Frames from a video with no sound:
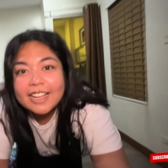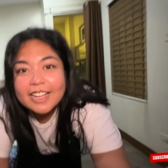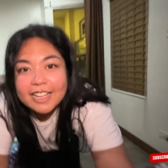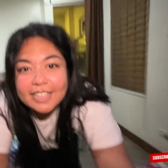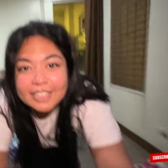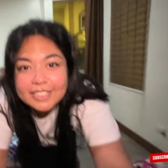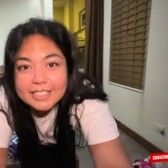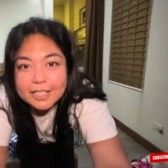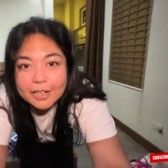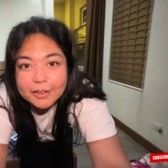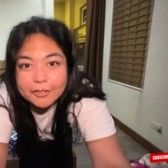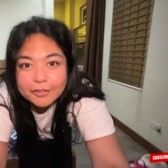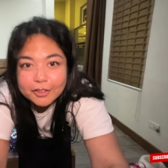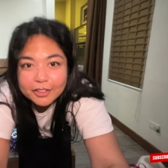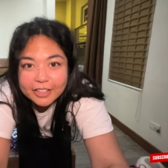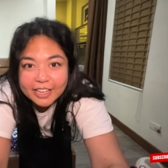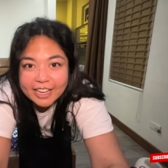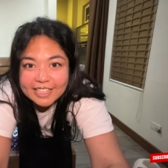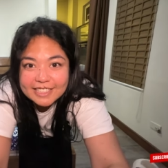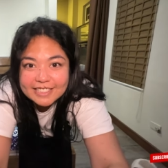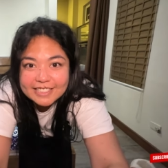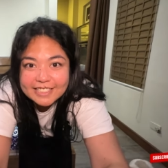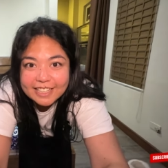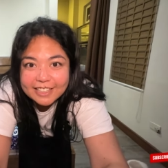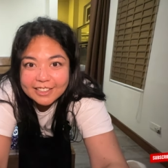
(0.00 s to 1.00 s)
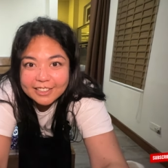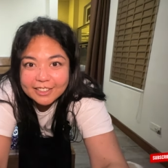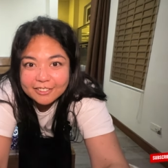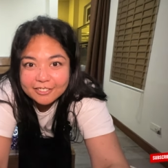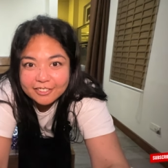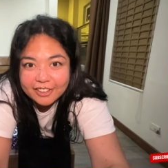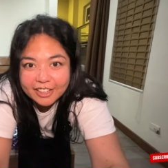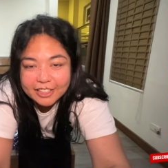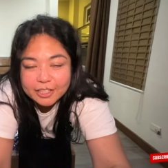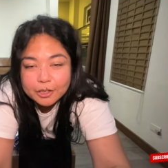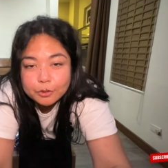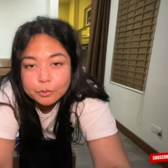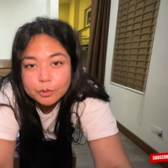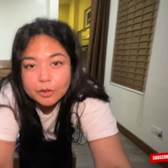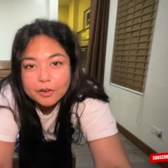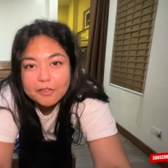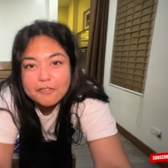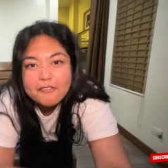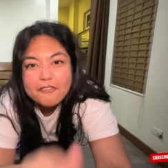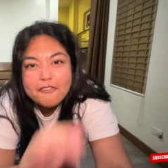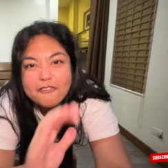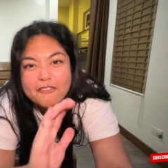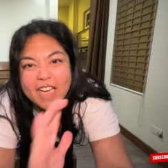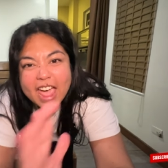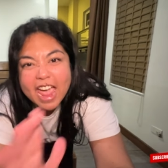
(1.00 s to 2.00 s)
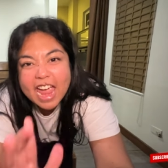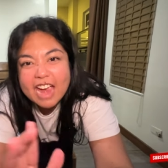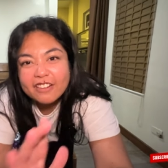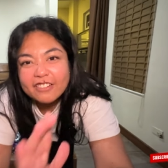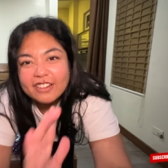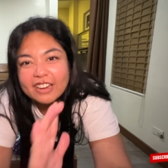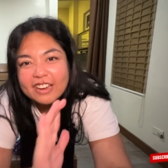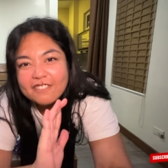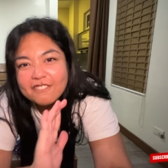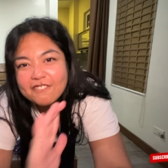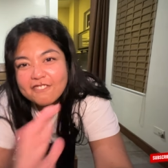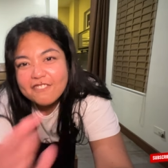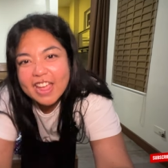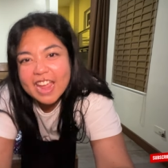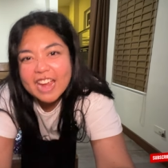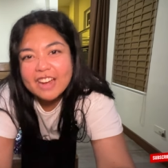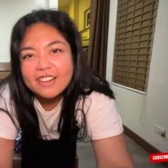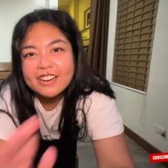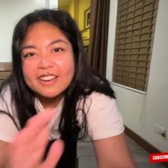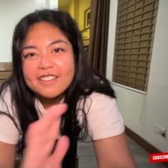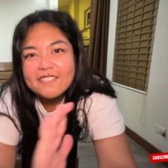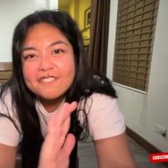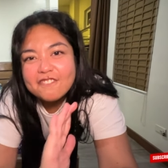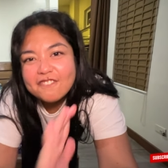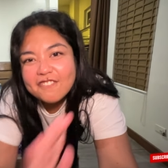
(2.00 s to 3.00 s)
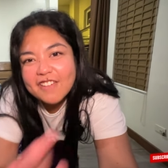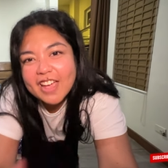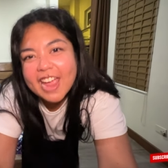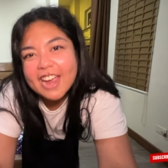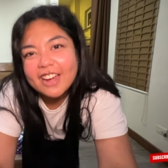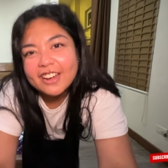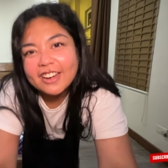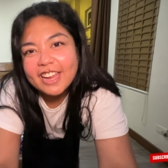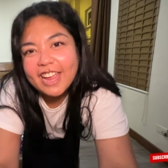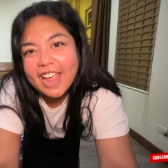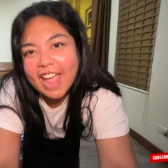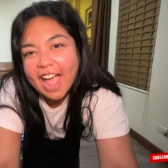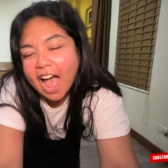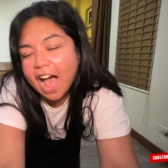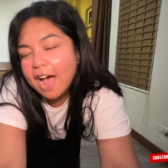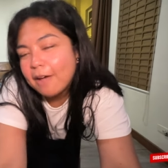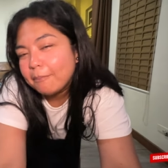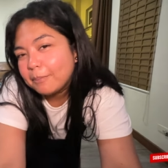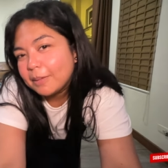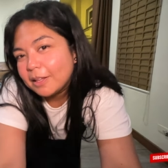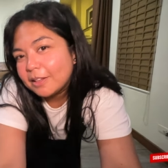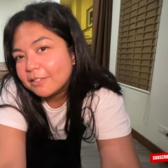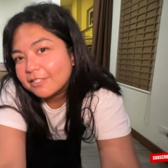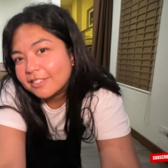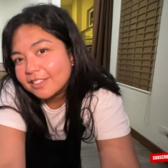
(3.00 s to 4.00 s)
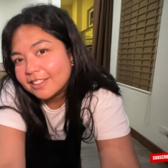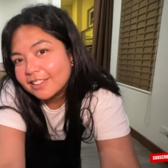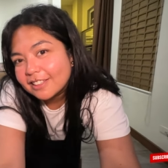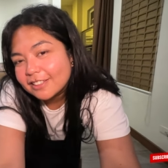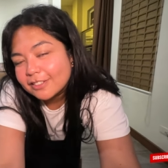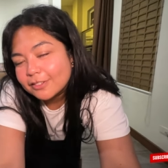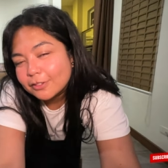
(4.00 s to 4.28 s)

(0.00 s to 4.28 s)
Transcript: So if you can't tell already, we're very, very, very happy with this